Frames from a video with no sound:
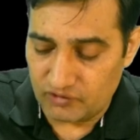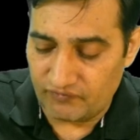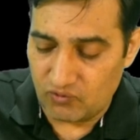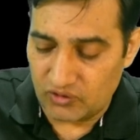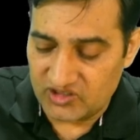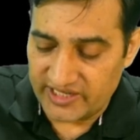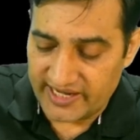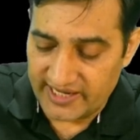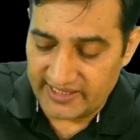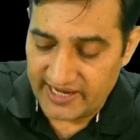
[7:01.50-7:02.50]
for
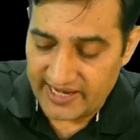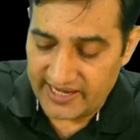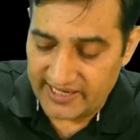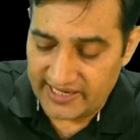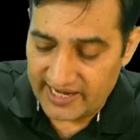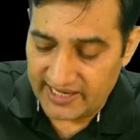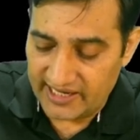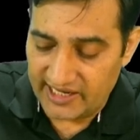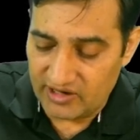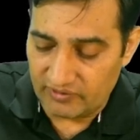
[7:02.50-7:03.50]
checking the
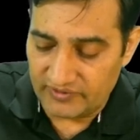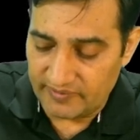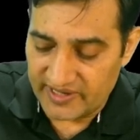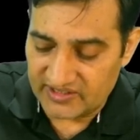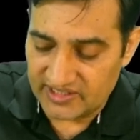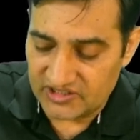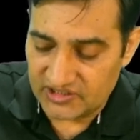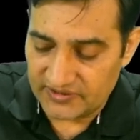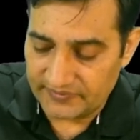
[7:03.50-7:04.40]
integrity of the message.